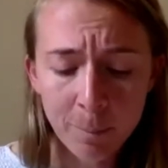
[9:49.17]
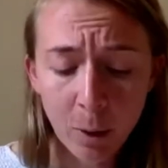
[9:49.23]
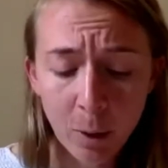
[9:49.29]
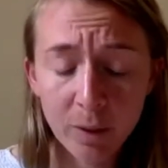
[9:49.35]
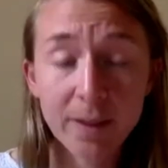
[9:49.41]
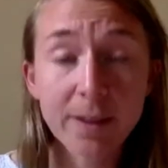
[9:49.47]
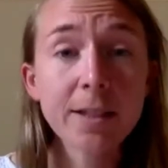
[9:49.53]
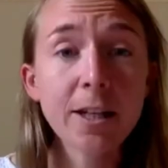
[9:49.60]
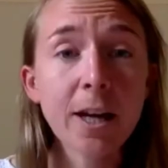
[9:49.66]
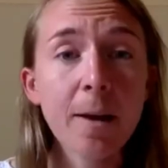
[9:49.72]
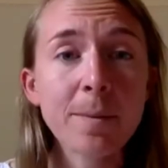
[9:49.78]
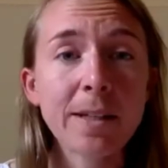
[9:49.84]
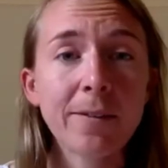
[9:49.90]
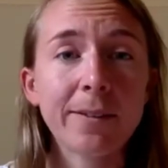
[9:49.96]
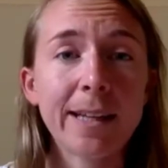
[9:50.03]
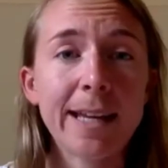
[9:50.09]
both in
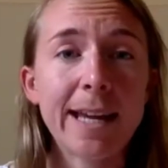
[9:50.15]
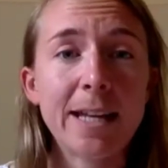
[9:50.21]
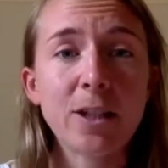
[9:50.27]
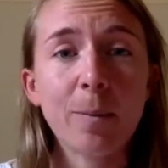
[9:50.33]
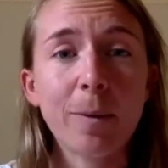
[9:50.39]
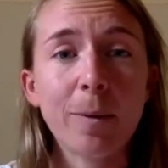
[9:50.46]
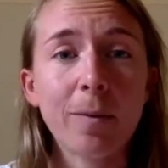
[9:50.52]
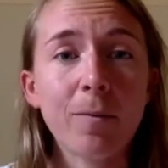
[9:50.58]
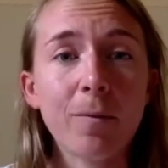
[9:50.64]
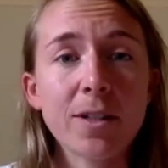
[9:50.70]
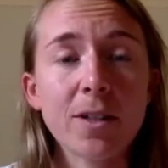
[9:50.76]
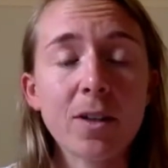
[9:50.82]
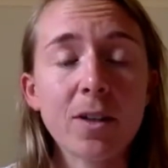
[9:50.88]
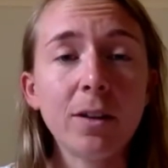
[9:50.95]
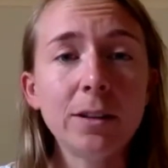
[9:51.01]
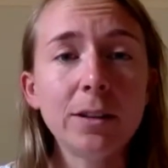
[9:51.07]
terms of lead up and
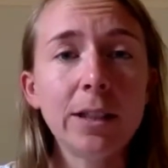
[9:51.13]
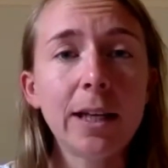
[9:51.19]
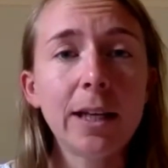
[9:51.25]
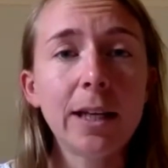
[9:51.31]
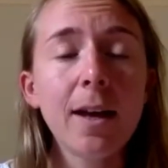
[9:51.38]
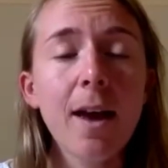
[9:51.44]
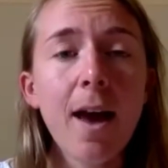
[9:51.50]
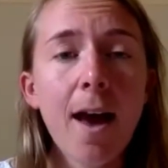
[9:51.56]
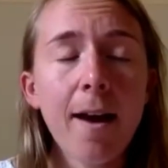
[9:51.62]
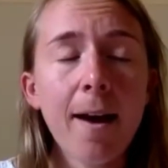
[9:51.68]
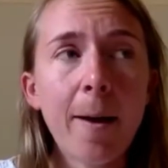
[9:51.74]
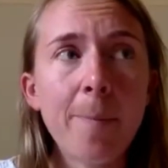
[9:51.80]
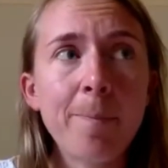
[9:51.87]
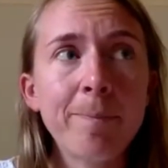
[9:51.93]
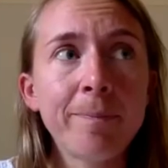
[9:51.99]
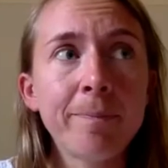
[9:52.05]
result.
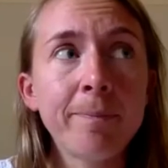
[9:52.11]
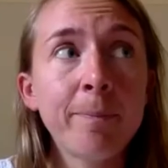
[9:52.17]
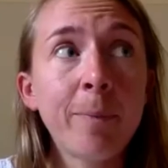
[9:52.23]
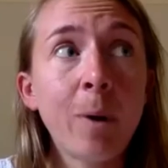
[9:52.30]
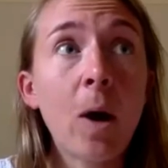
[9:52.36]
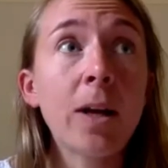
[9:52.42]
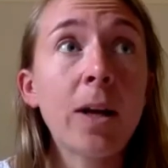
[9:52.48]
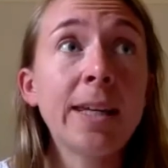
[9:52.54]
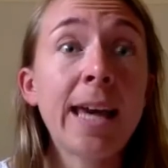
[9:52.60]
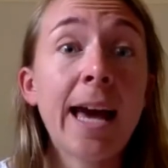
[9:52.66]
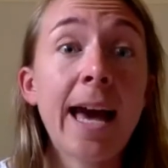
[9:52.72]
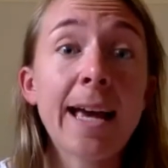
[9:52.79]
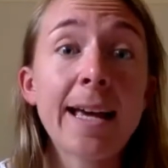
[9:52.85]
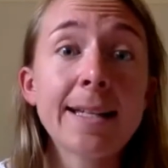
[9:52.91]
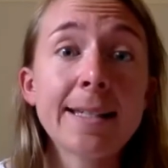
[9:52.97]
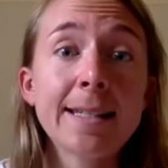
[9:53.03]
But
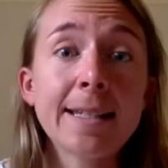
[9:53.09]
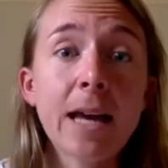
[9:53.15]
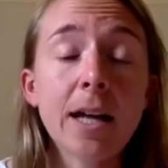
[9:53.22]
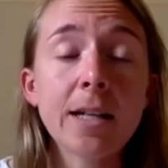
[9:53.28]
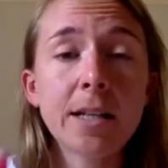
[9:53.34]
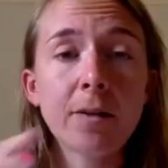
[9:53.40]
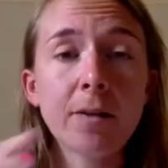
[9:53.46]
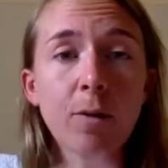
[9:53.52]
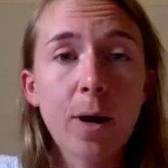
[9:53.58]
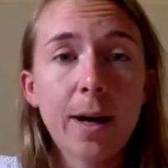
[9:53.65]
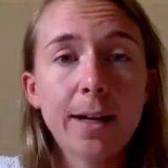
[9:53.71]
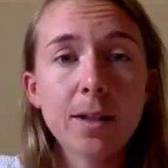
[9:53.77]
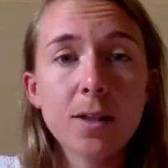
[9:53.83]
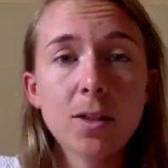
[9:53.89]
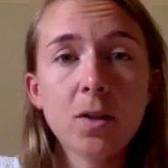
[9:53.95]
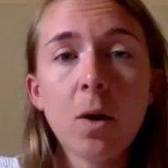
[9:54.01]
yeah, I started
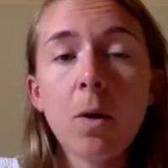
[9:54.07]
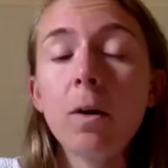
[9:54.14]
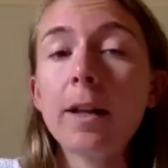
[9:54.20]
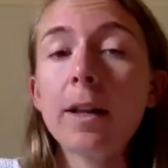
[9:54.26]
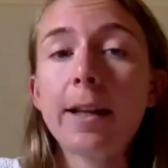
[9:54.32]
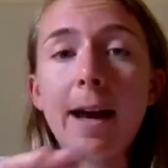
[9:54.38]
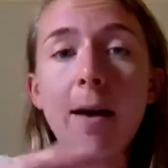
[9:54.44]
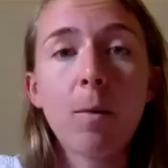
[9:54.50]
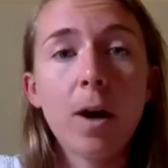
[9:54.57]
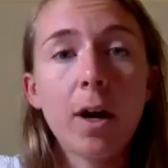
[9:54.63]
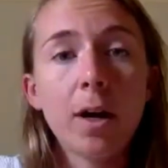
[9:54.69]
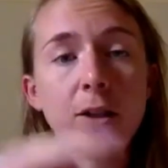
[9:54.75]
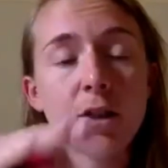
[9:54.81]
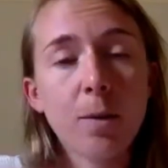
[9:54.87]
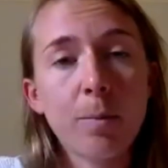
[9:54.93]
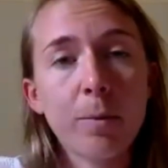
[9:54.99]
rowing at school and I
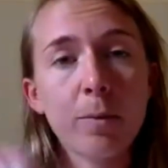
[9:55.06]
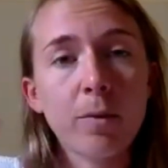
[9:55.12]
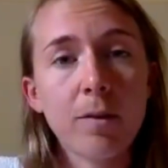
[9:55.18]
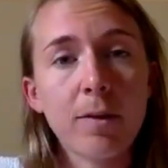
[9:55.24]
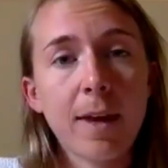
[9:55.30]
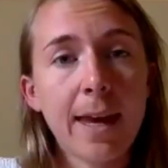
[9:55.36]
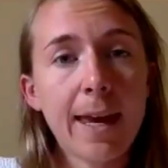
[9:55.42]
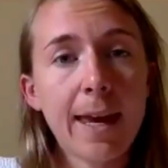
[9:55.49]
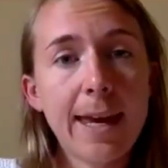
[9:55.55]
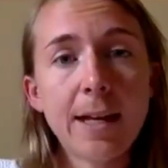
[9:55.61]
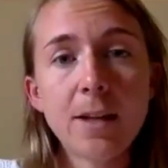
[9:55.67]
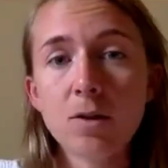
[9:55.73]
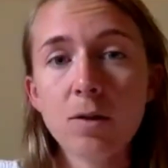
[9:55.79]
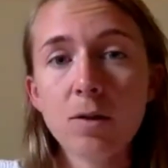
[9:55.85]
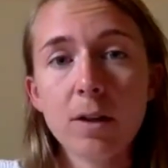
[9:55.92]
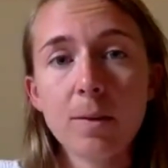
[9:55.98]
worked up through their
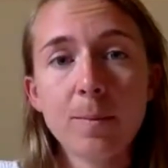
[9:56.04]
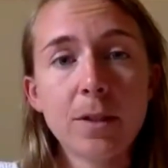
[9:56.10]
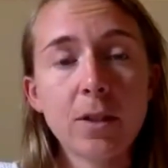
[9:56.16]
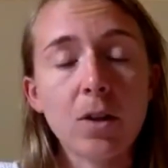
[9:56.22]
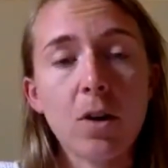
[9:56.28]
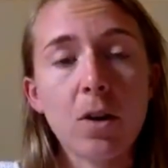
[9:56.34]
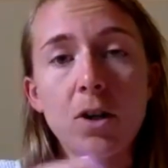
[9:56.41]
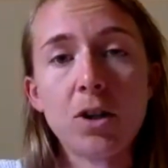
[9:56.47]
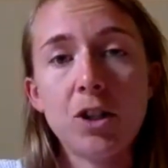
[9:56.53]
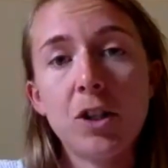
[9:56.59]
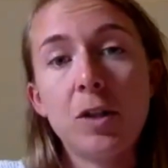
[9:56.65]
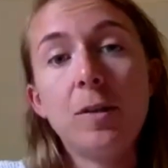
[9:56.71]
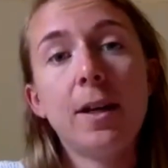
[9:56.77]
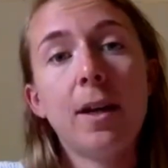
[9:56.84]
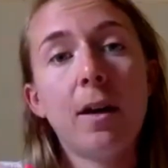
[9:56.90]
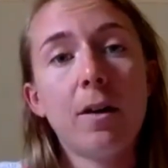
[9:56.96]
age groups, so
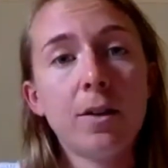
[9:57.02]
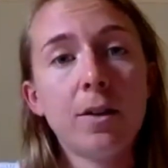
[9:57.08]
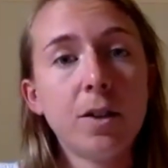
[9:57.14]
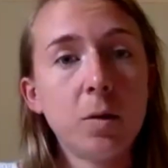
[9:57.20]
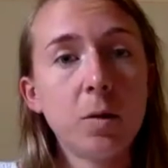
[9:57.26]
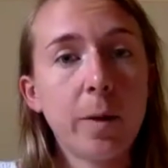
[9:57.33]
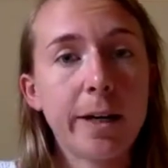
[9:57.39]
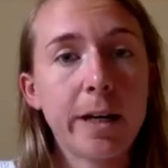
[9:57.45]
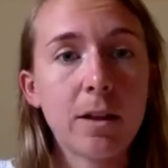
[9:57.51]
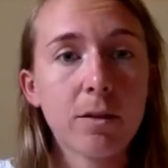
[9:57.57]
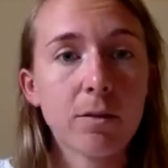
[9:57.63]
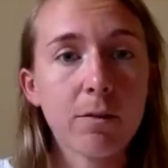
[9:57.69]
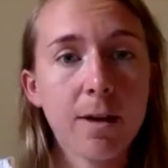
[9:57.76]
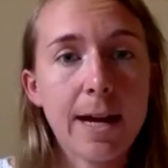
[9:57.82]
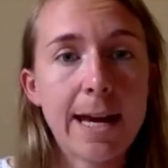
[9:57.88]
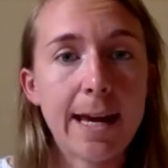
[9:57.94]
junior under
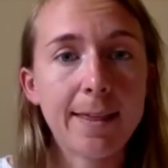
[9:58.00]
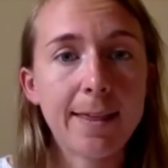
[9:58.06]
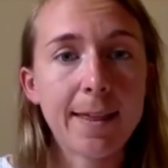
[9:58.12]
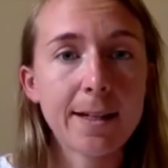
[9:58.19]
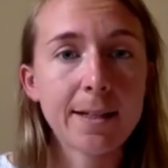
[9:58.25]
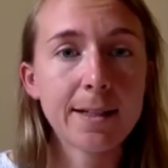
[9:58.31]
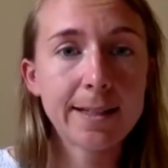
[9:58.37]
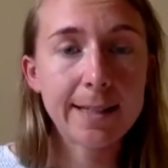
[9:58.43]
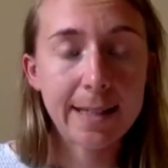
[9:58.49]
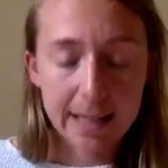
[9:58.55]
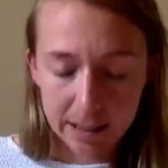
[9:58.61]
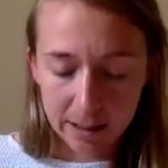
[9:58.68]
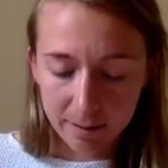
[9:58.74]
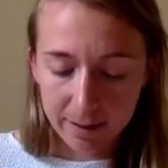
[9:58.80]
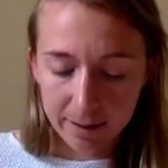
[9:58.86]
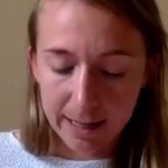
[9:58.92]
23 and then
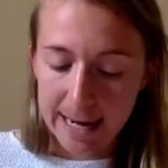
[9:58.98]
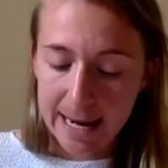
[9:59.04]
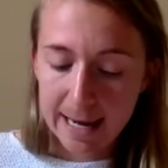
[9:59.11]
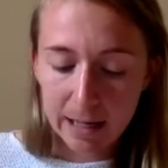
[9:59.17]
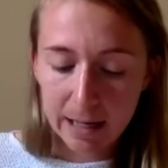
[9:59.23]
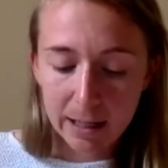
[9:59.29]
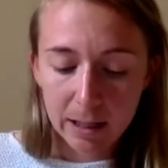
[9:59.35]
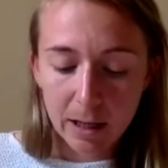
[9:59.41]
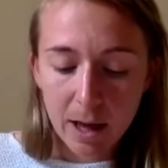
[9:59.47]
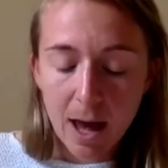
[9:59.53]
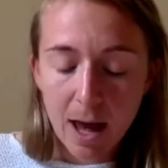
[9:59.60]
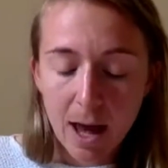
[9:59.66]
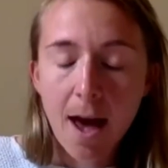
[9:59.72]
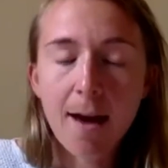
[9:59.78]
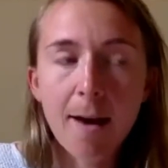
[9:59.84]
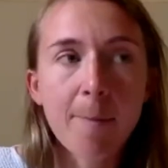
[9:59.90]
senior elite.
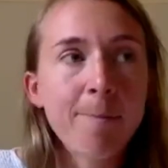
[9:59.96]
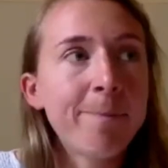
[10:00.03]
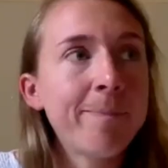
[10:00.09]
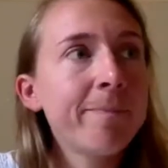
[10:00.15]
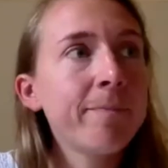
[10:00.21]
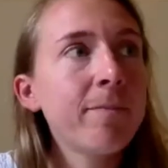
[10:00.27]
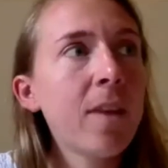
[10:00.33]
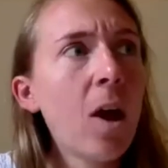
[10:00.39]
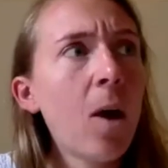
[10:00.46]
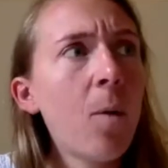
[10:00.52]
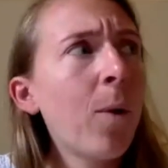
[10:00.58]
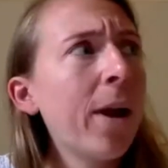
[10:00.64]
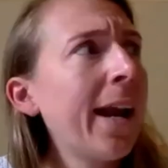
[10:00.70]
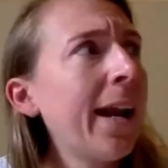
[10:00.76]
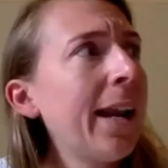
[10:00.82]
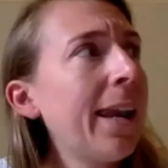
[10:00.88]
And
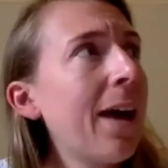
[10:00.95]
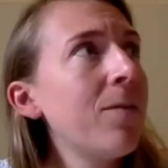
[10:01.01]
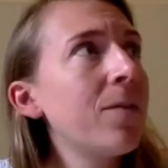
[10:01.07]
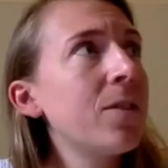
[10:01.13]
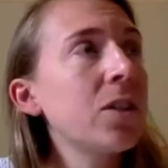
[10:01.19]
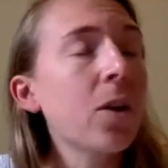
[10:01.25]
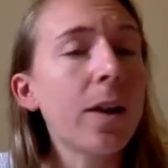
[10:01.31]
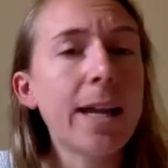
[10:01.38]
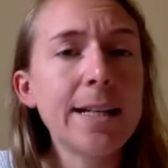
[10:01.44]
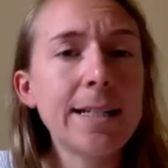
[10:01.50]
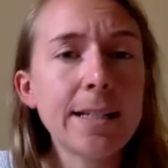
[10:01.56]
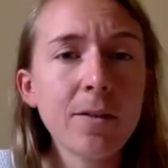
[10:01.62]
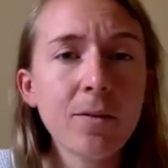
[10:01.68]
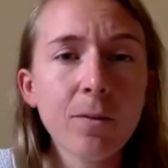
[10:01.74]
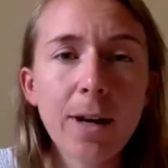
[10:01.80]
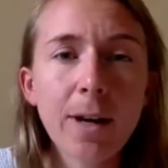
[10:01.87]
when I left school, I
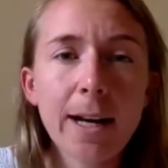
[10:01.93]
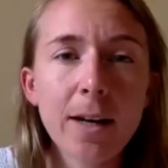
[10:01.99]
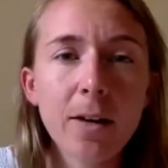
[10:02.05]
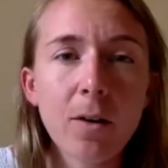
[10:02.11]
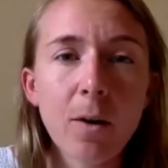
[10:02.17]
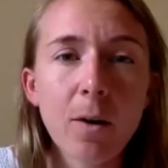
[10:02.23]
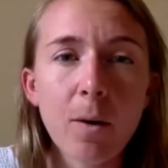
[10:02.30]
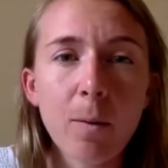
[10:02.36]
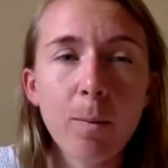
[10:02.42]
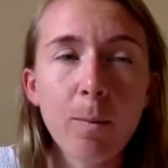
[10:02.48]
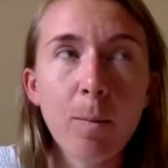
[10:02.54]
didn't really know